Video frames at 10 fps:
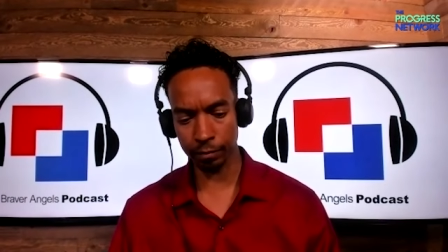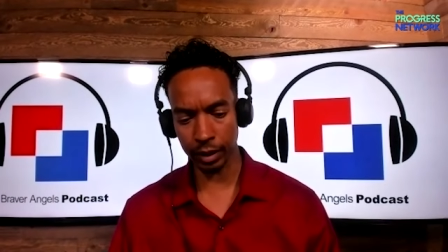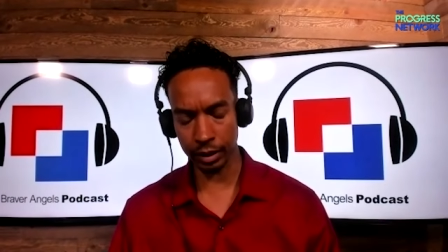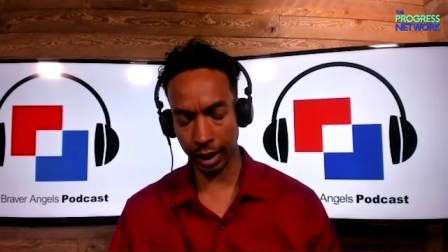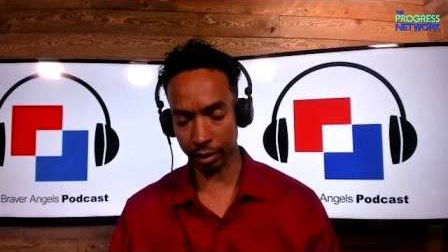
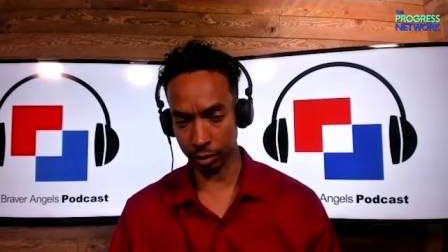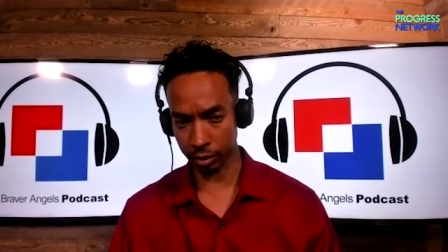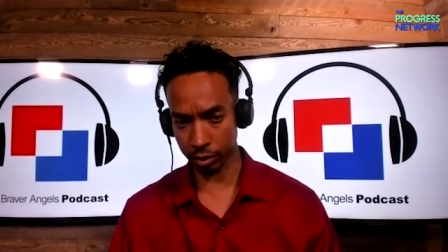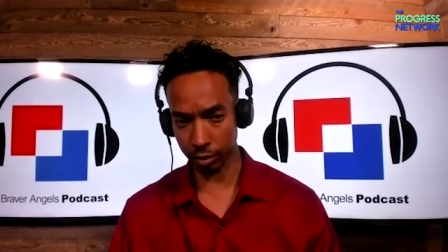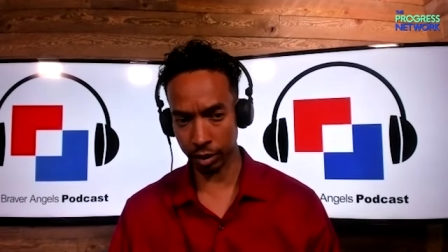entitled
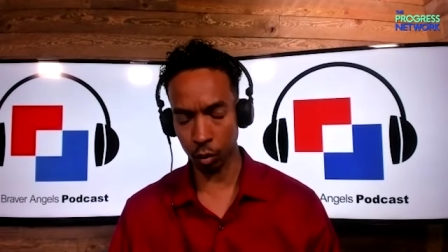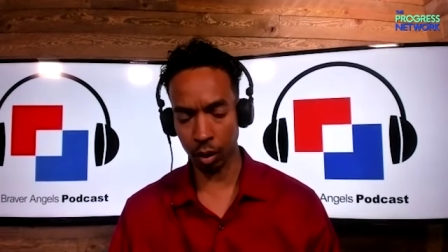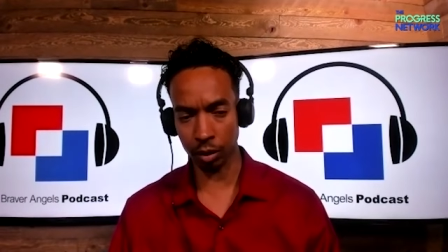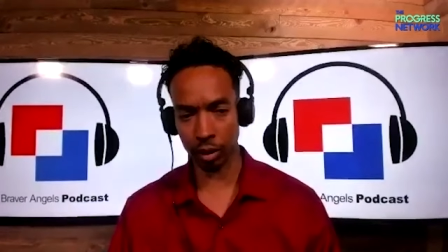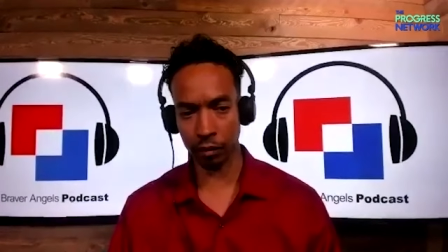to
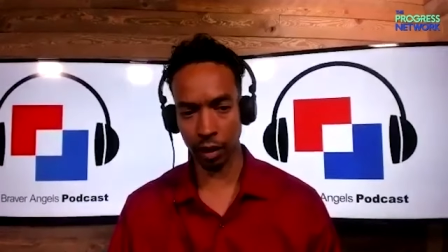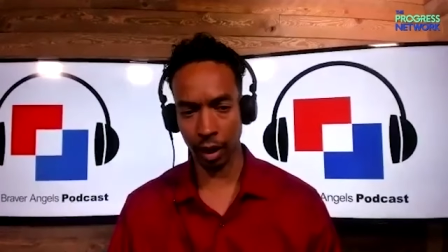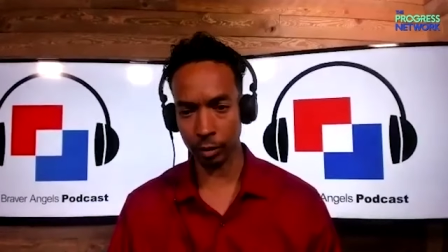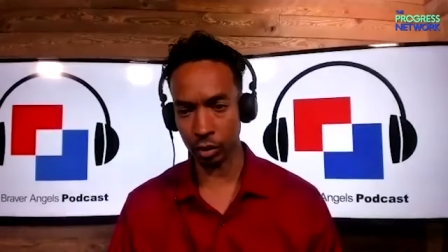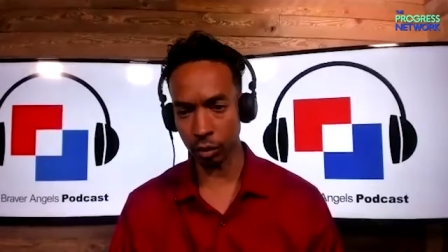equality of
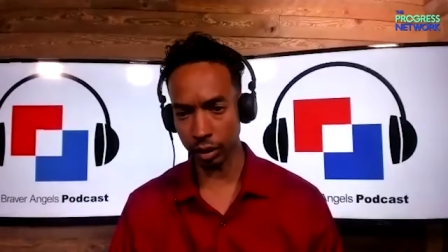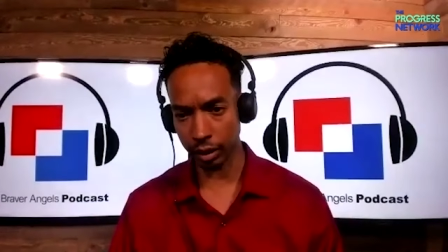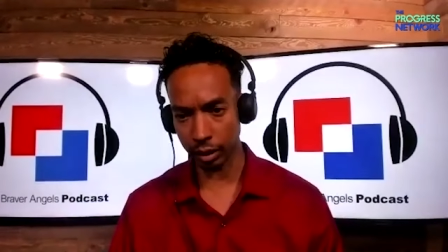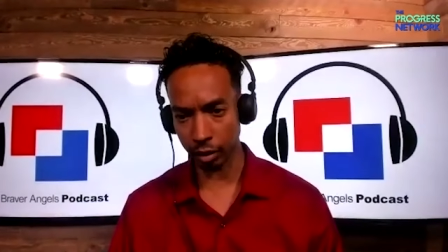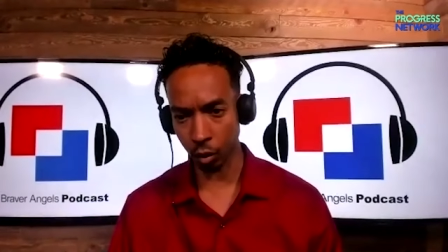opportunity
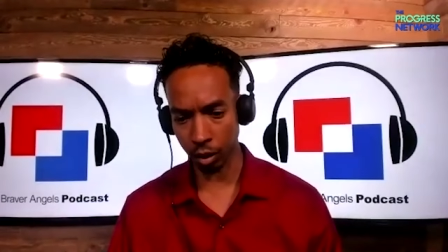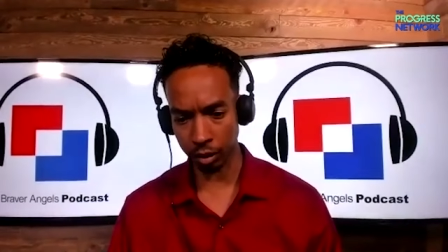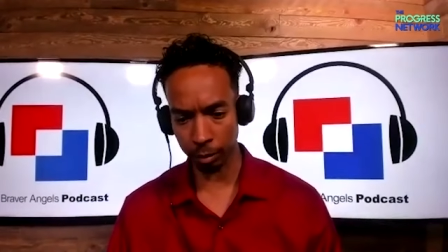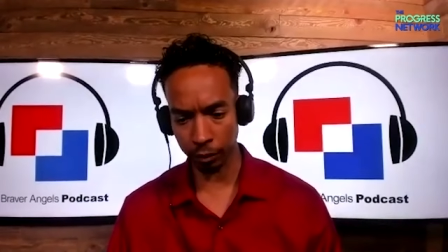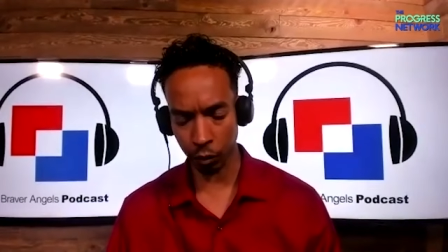and
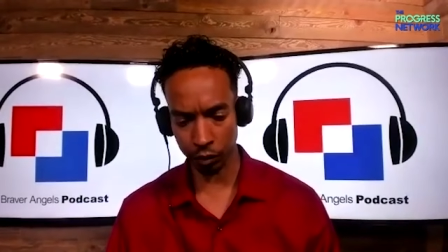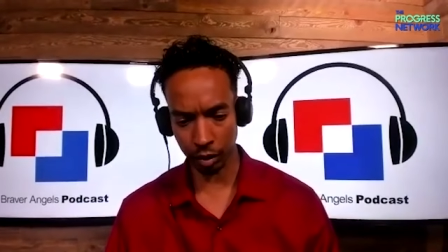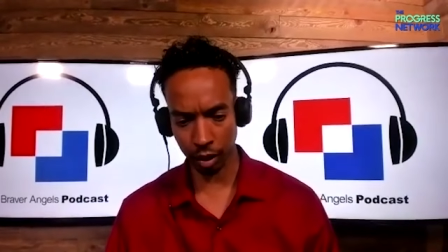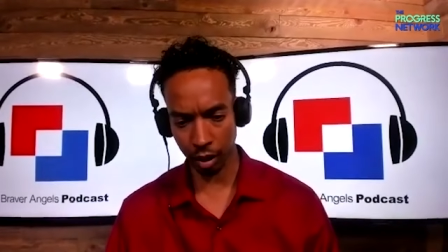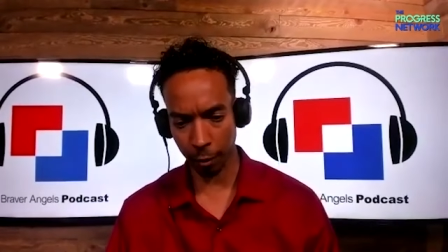equality before the
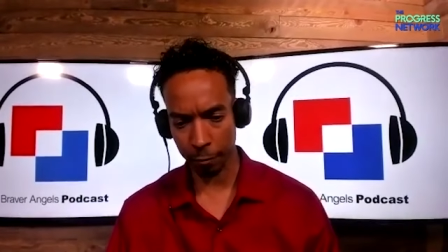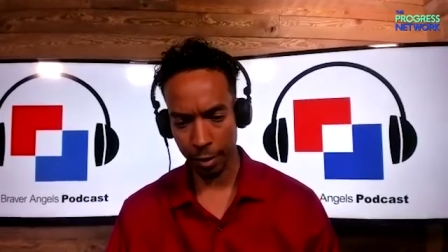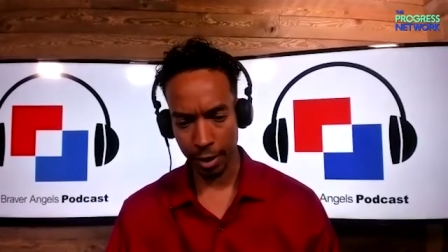law,